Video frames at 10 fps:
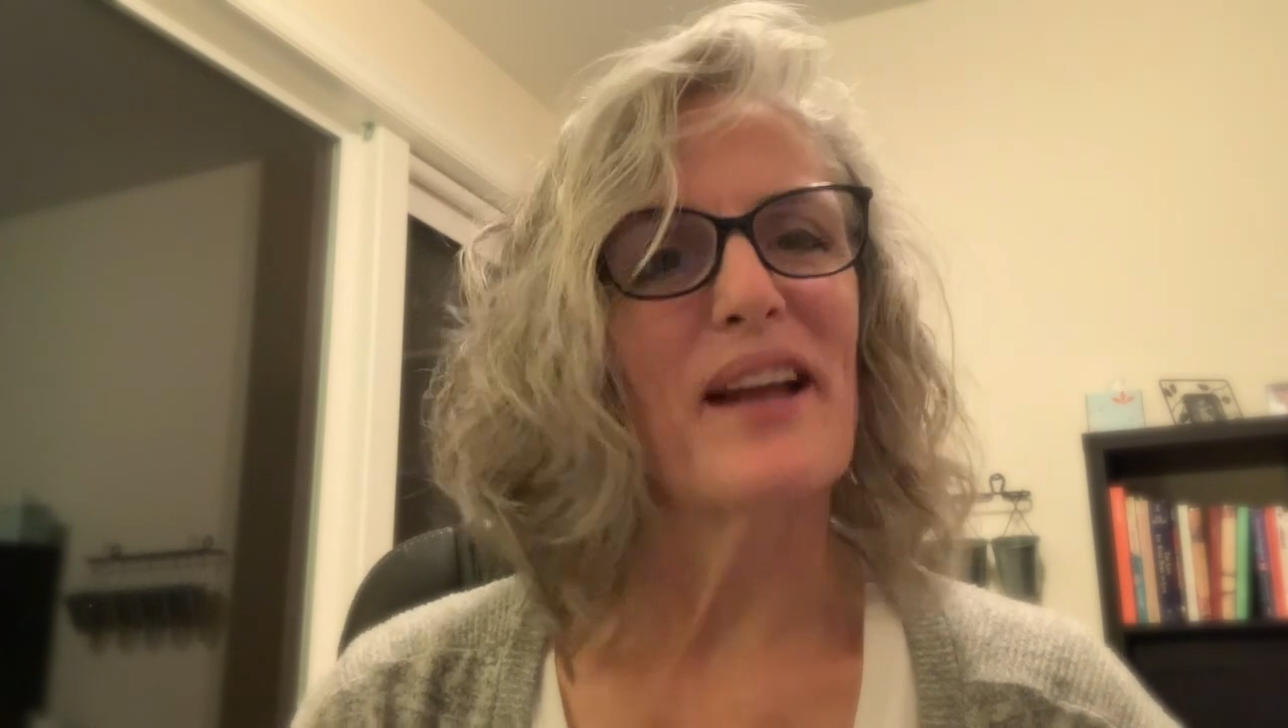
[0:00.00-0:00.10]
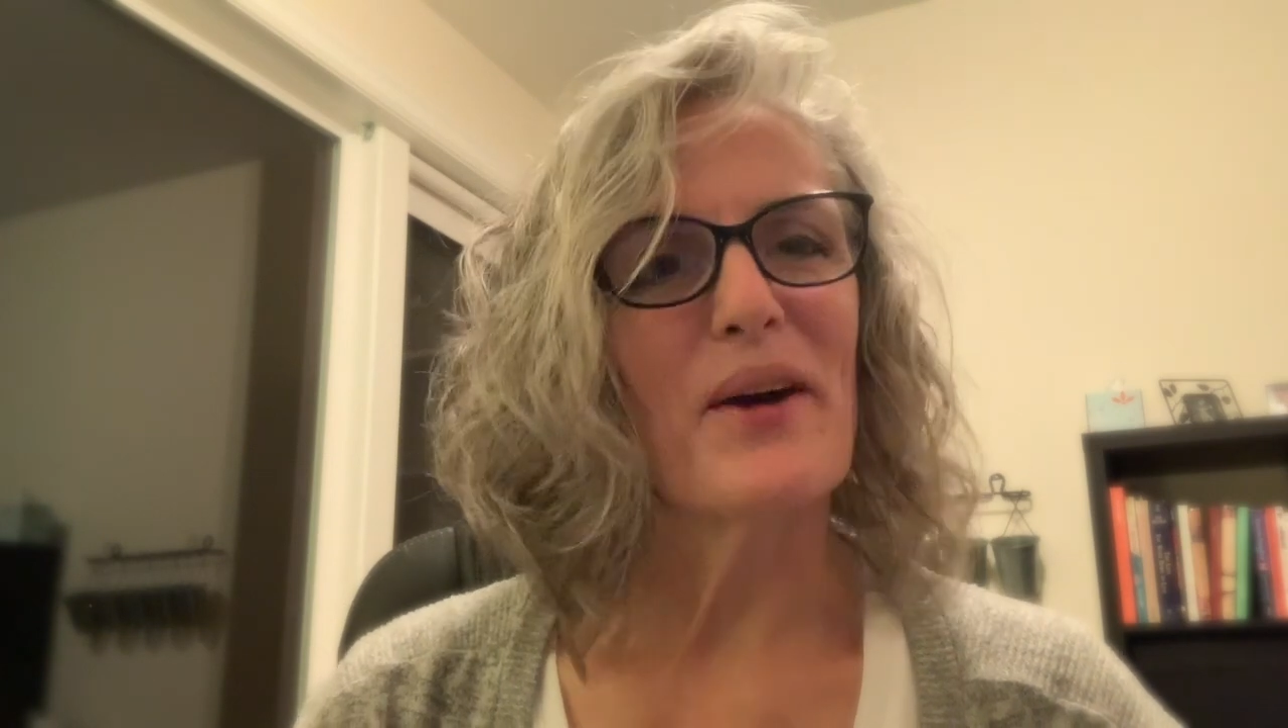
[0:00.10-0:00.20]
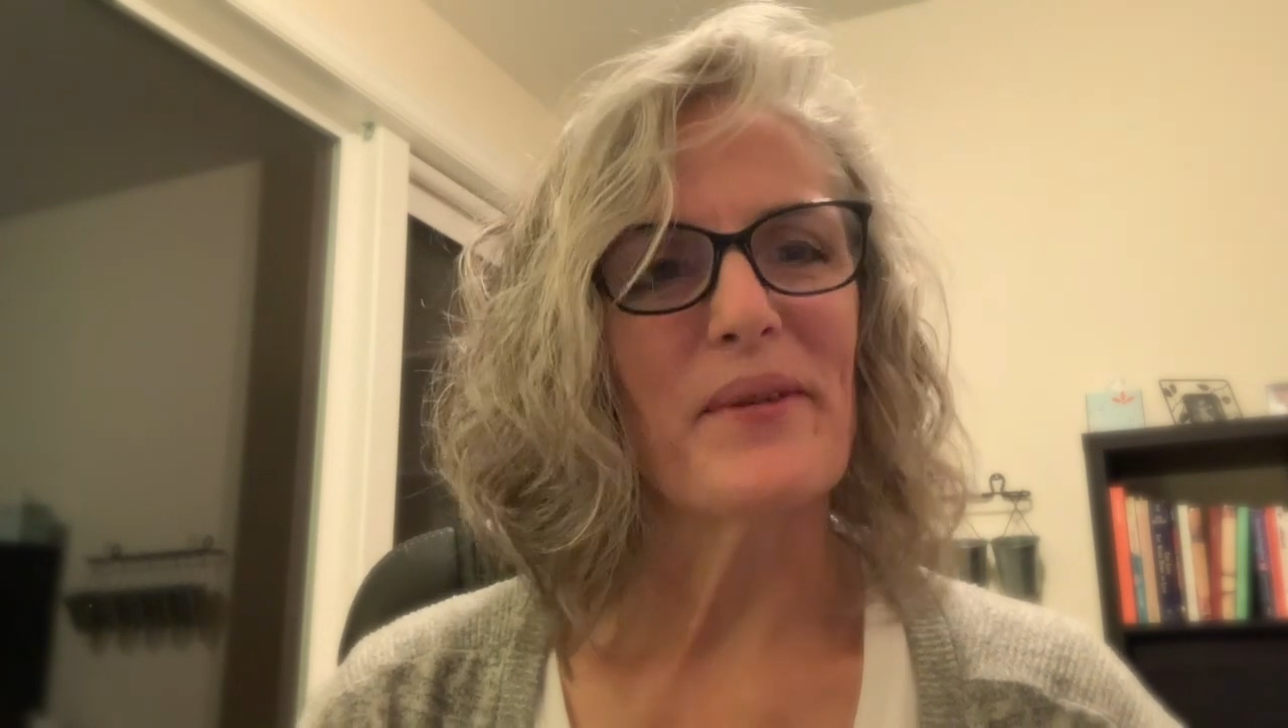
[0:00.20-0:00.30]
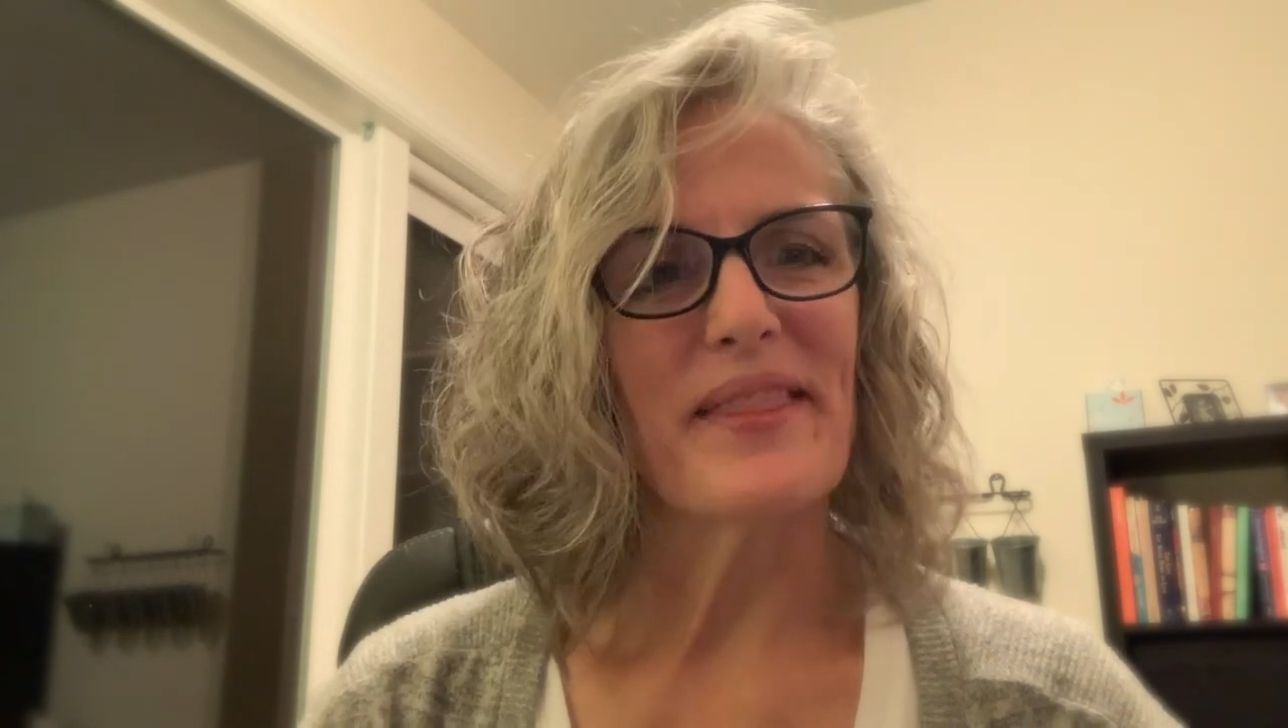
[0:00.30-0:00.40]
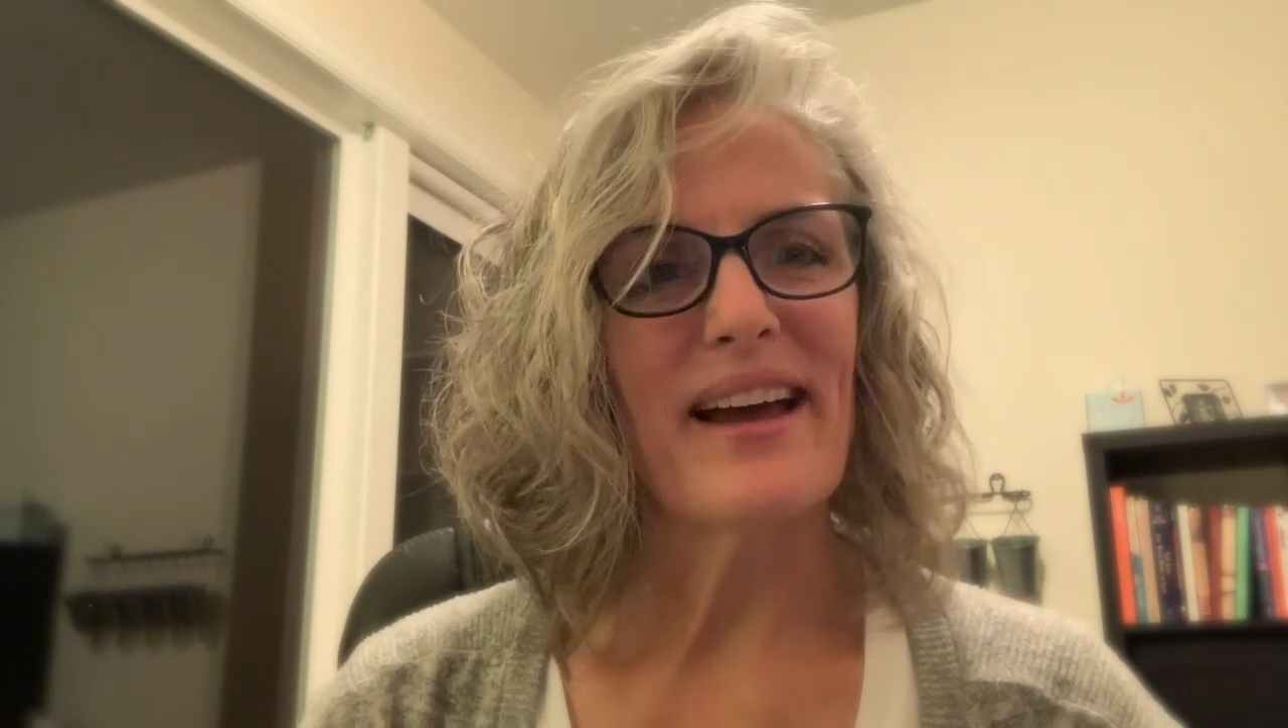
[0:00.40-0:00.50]

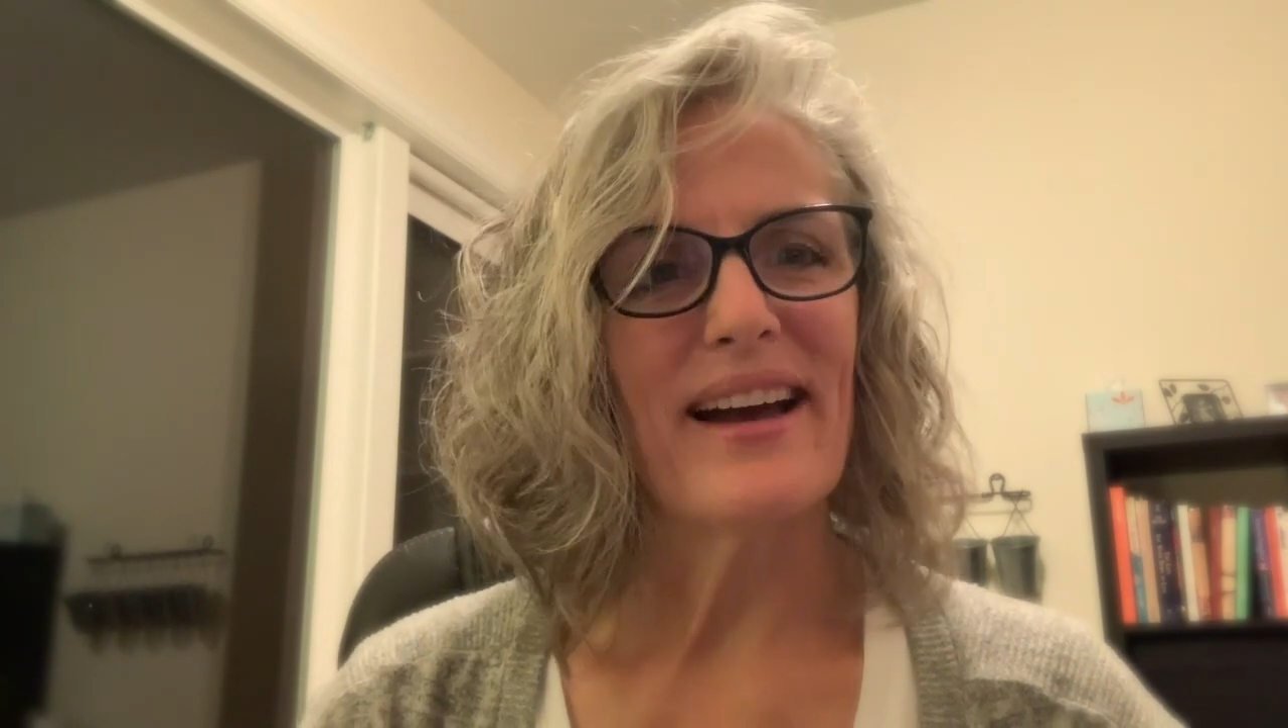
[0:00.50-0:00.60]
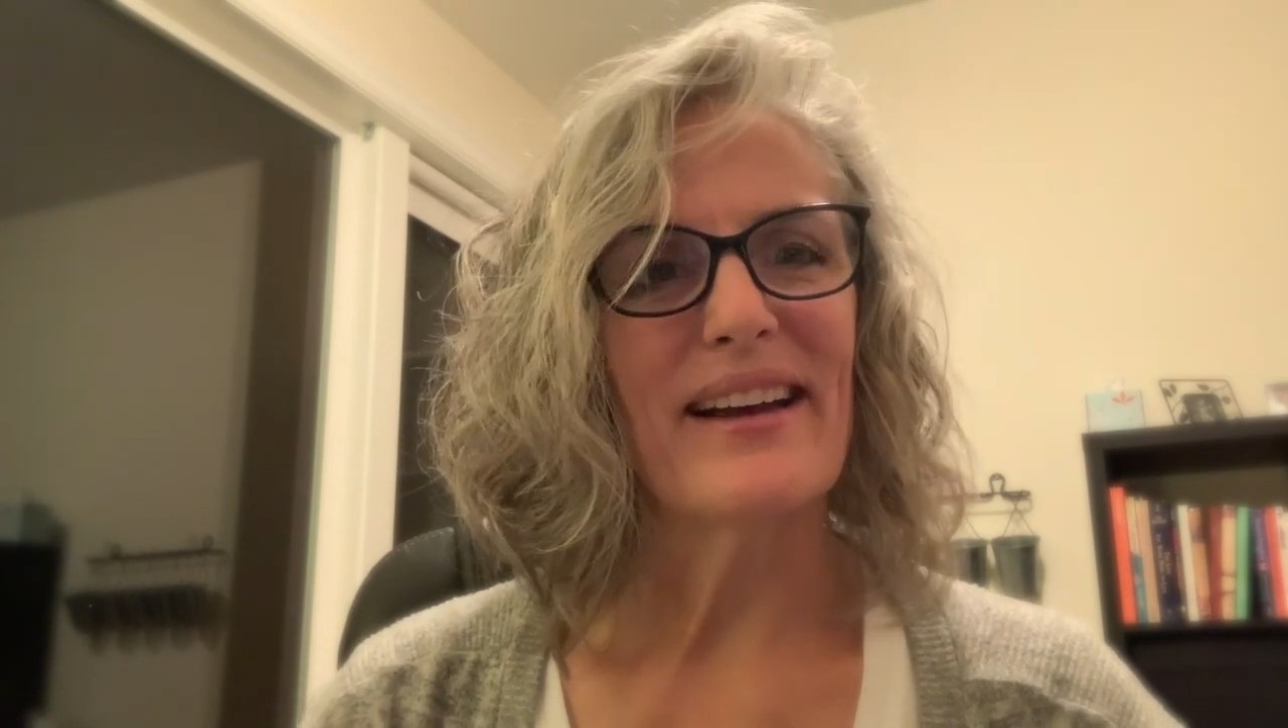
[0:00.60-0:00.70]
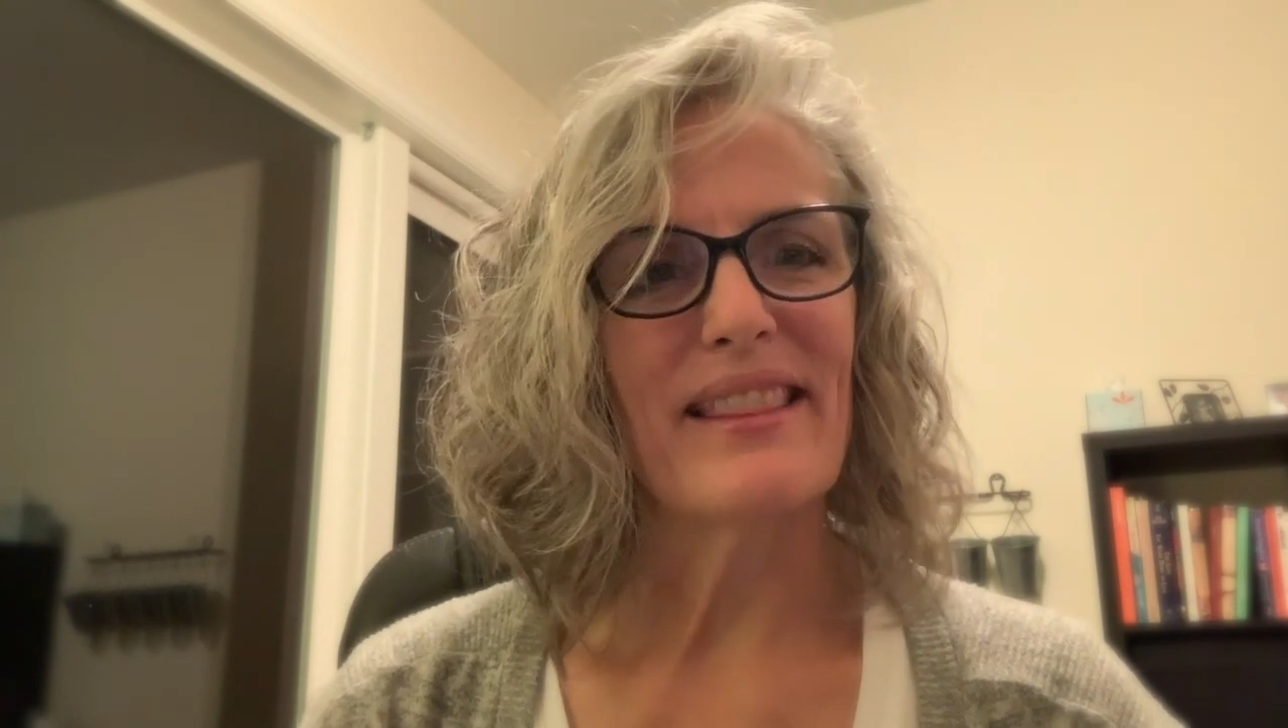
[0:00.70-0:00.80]
out with that,